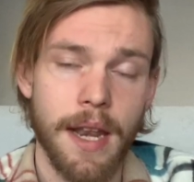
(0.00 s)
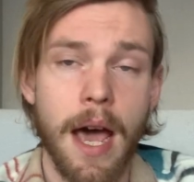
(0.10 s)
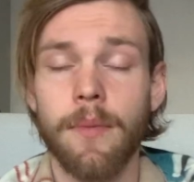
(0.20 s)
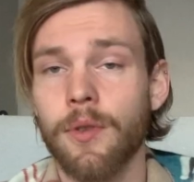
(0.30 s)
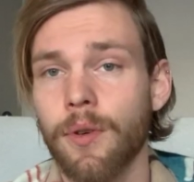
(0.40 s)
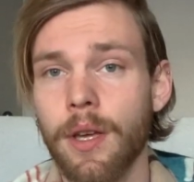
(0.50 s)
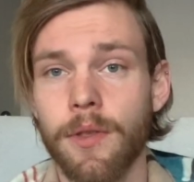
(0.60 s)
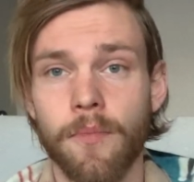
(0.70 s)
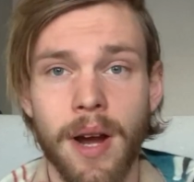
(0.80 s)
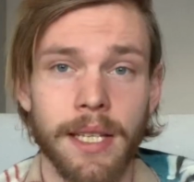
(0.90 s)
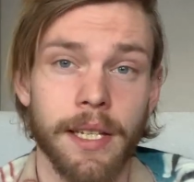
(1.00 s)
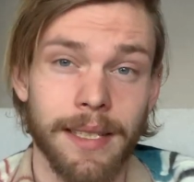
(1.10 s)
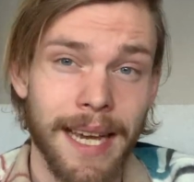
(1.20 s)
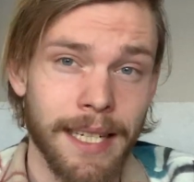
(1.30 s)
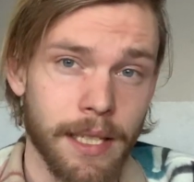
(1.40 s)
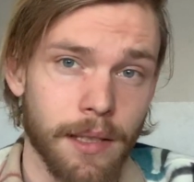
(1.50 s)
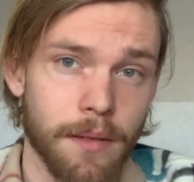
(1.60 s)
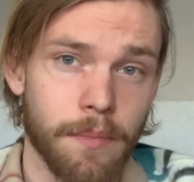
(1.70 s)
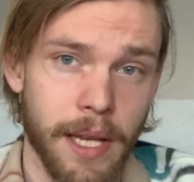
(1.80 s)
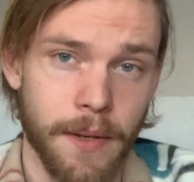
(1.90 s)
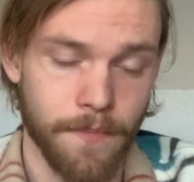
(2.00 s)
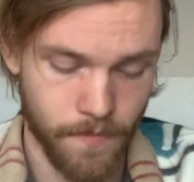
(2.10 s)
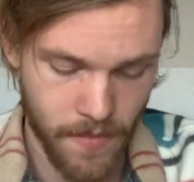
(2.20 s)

and now I'm talking on the practical, technical plane.